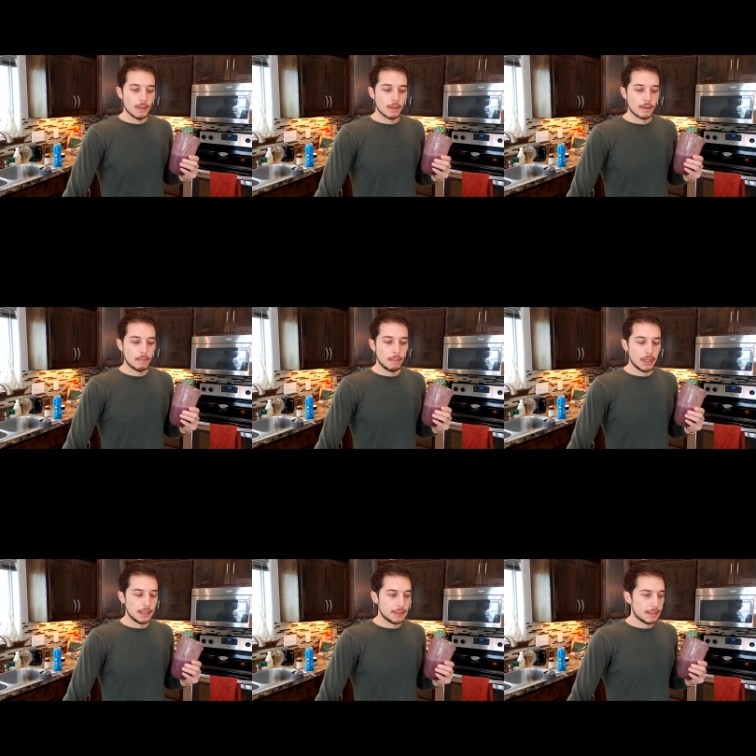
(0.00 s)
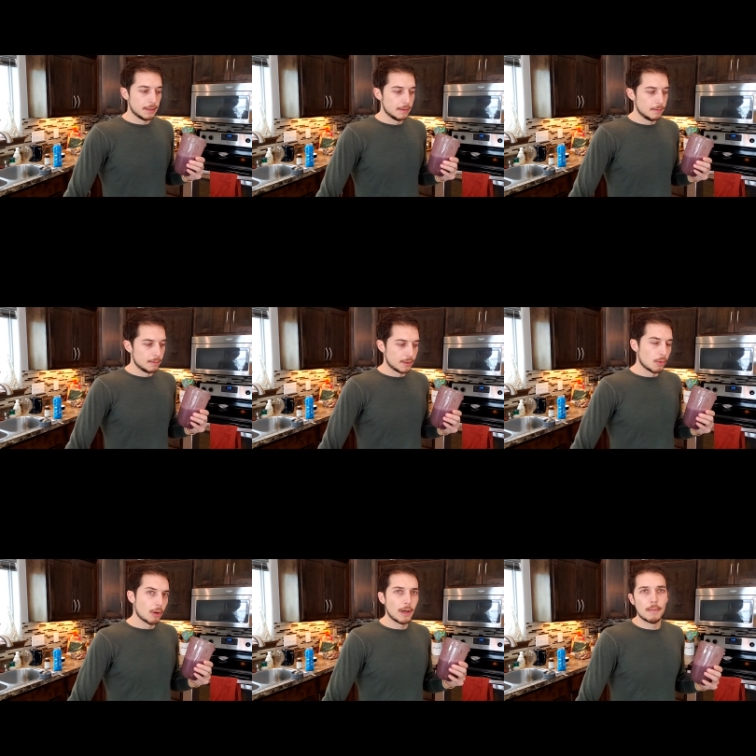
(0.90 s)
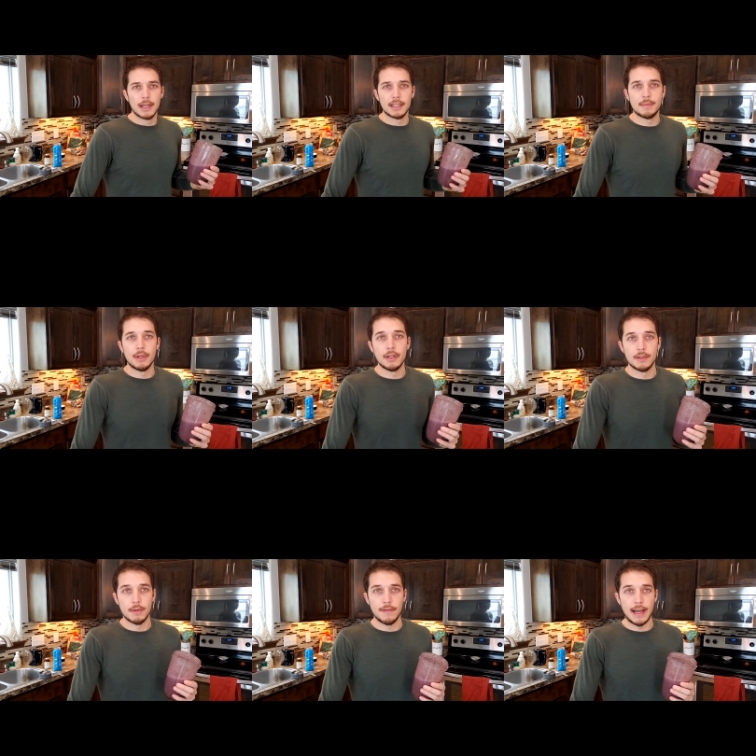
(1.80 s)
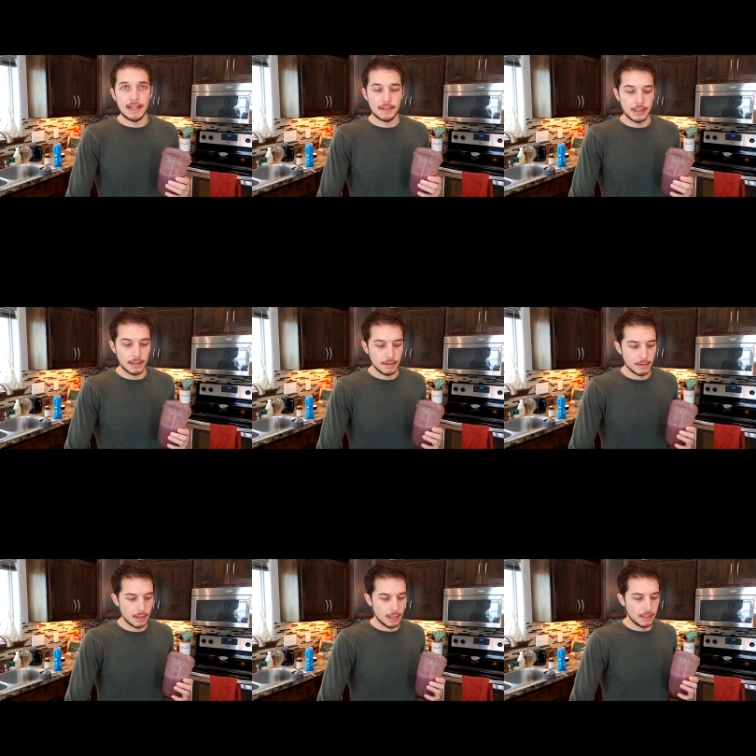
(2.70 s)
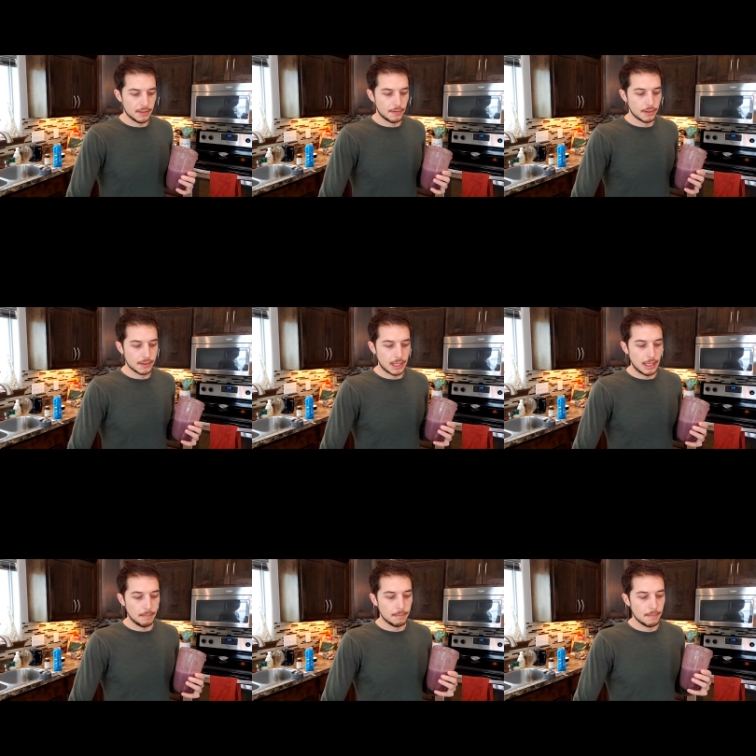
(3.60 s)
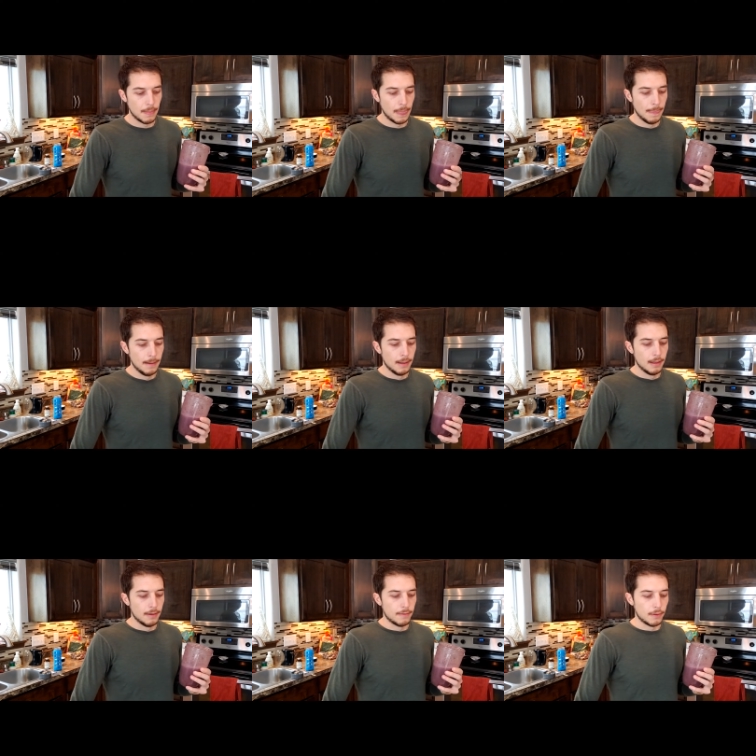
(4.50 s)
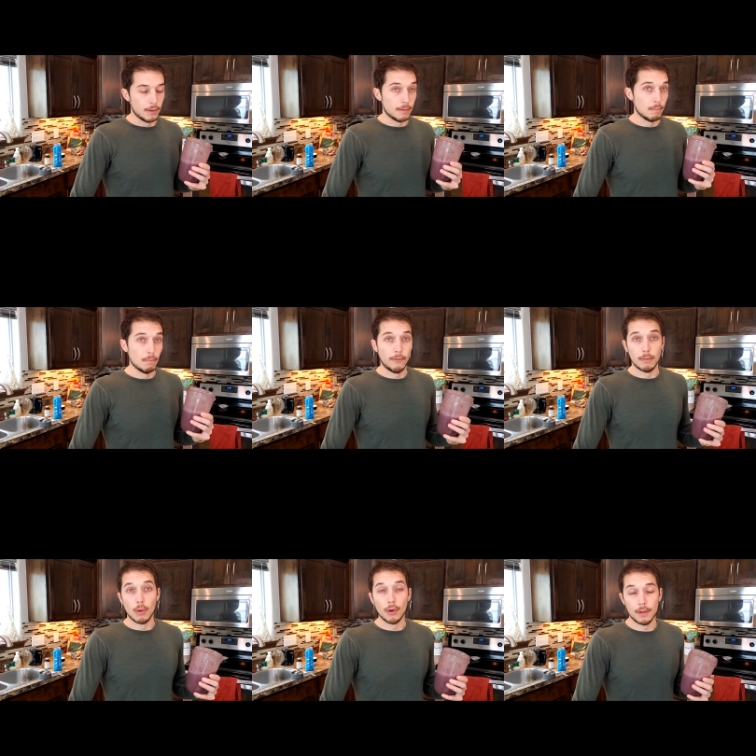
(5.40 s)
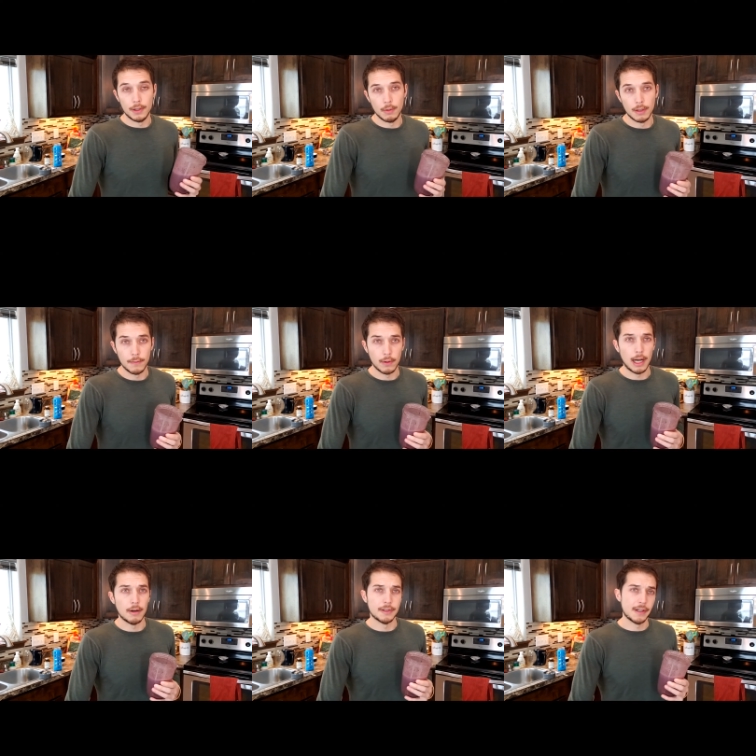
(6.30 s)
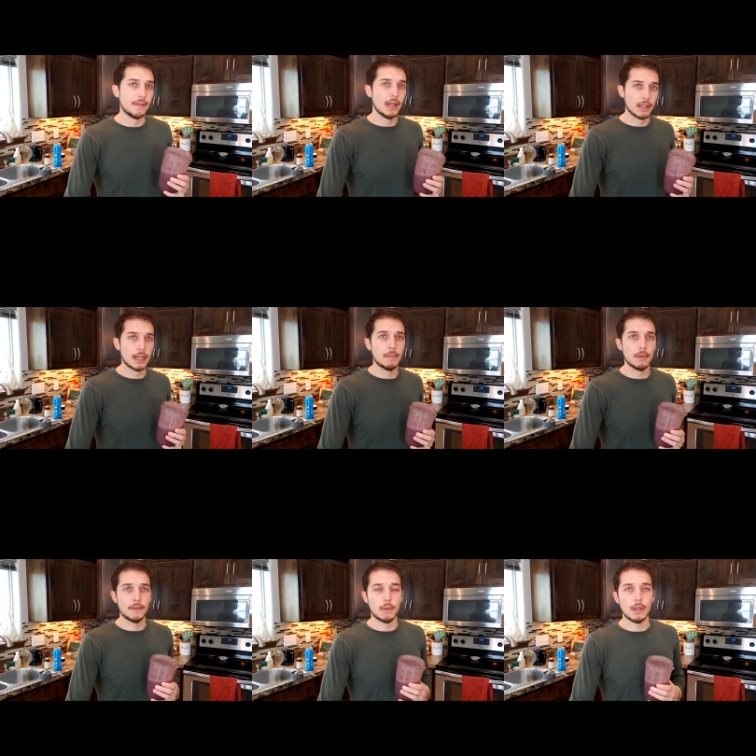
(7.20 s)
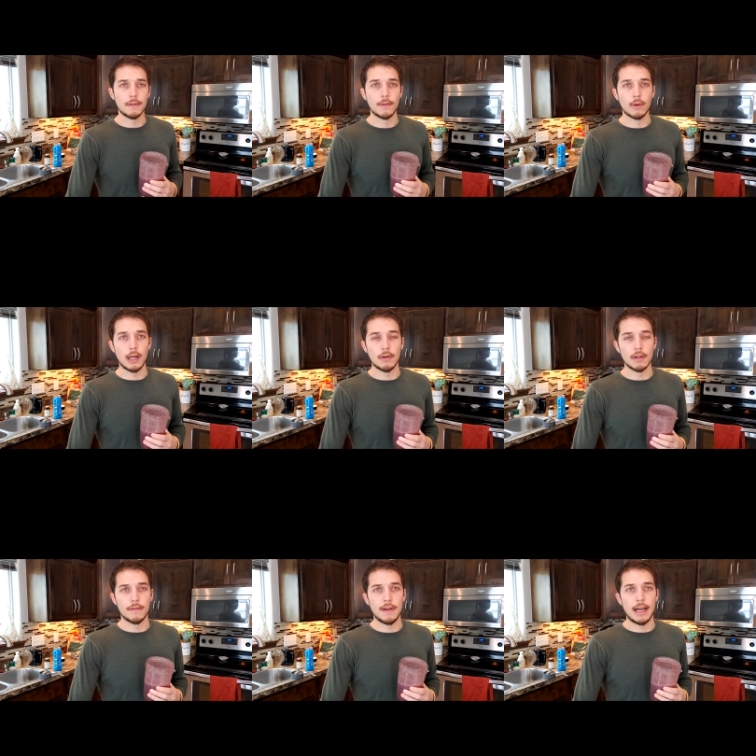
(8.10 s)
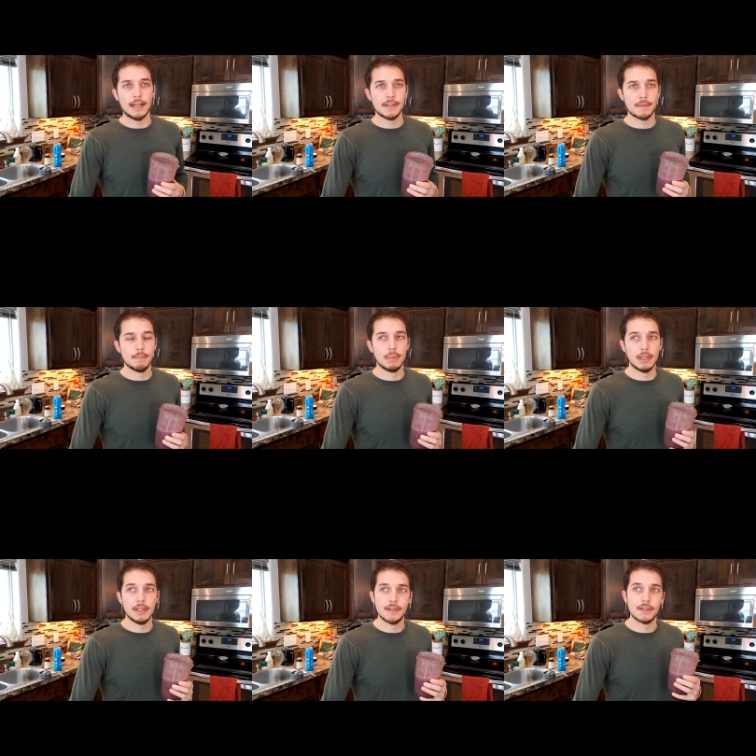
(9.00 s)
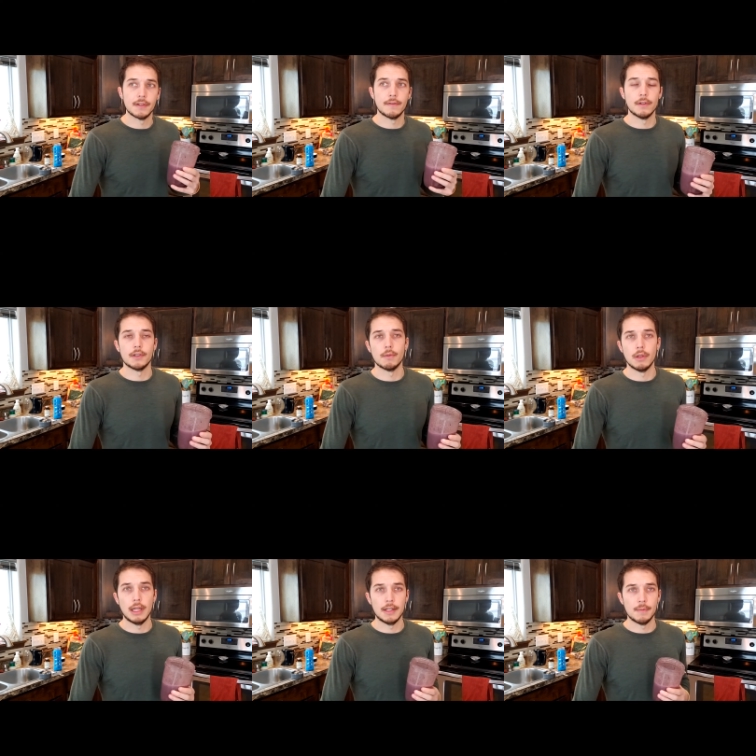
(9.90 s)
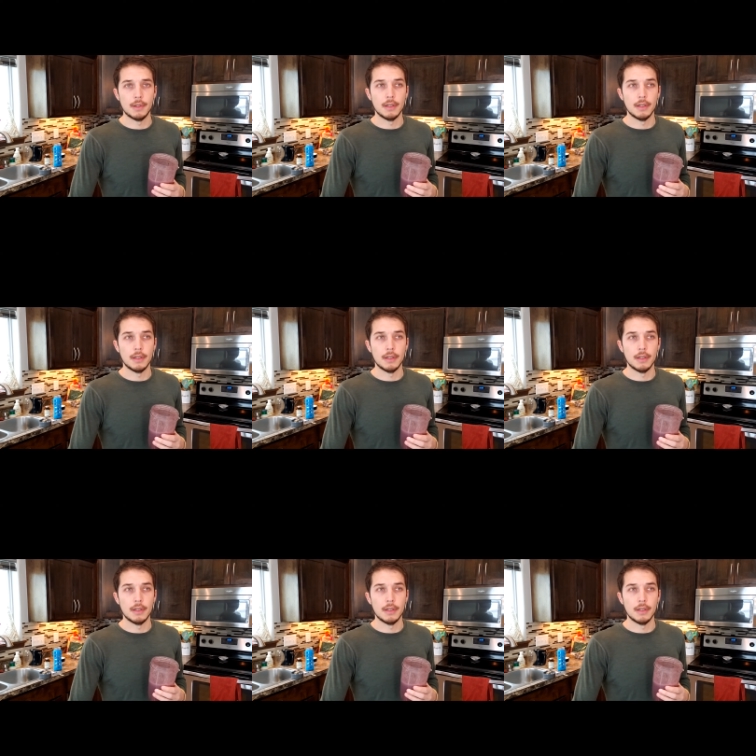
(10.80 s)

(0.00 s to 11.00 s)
But some more about my experience with fasting this first time for more than 24 hours. I've done a couple of 24-hour fasts, but this is the first one that's been,